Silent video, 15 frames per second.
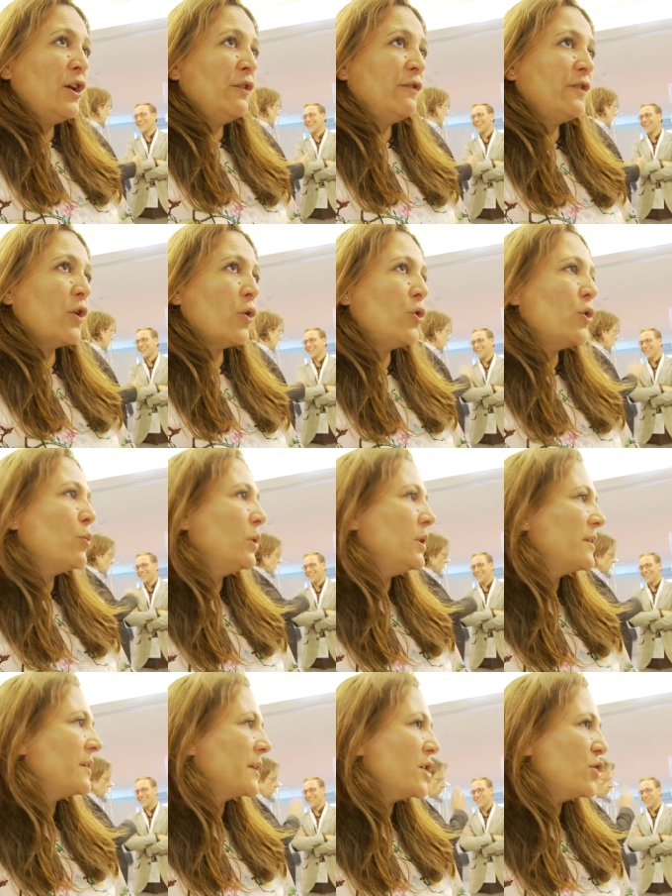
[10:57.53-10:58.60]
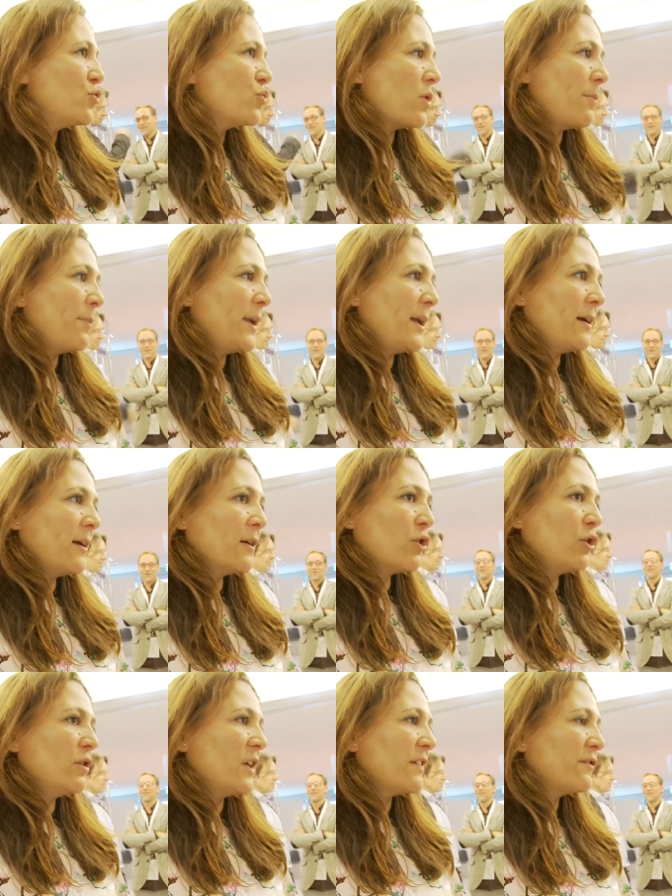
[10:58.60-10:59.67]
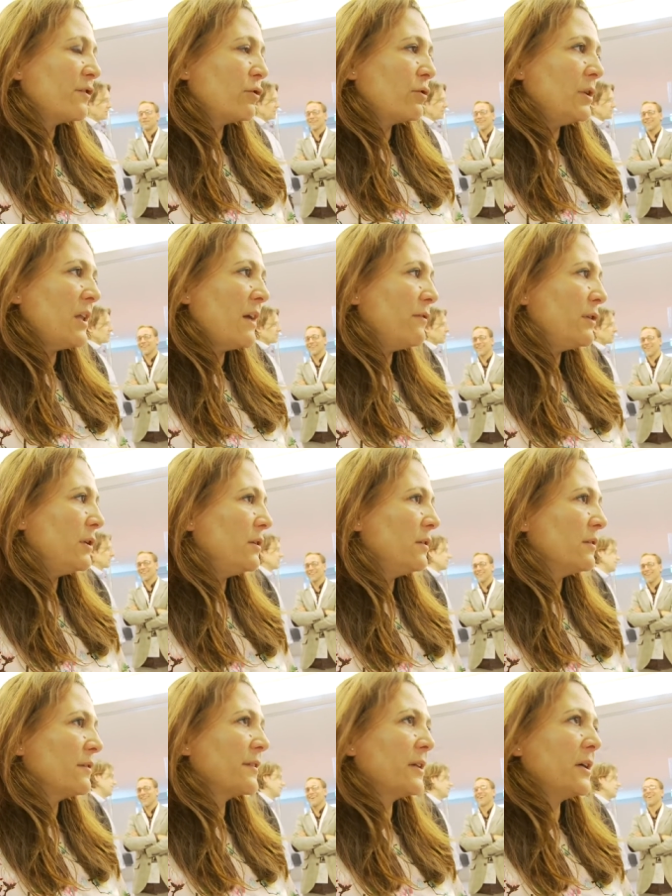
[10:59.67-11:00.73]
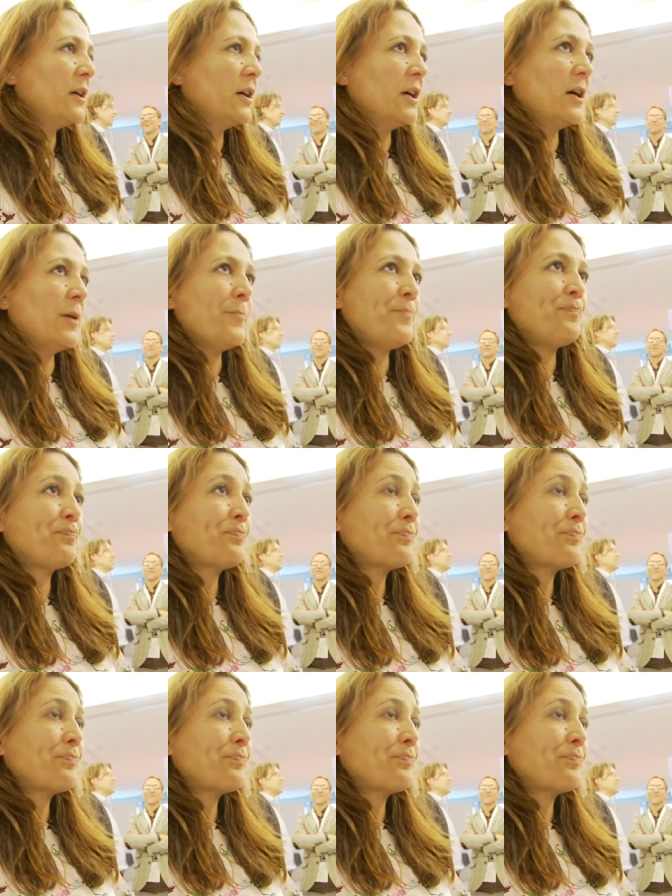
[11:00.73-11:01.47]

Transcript: So you will see dropping cholesterol levels, um,